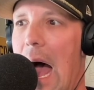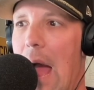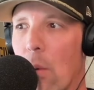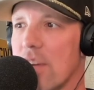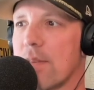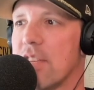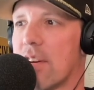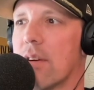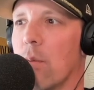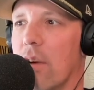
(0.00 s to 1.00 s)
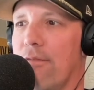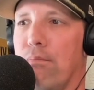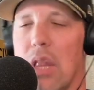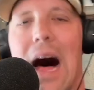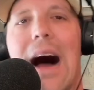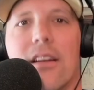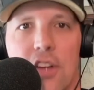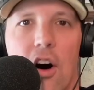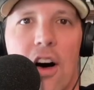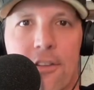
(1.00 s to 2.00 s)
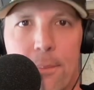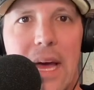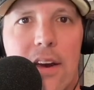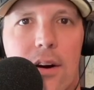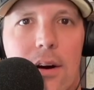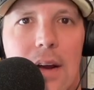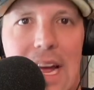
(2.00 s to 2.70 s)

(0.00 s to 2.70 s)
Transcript: I wish Missouri would have blocked off better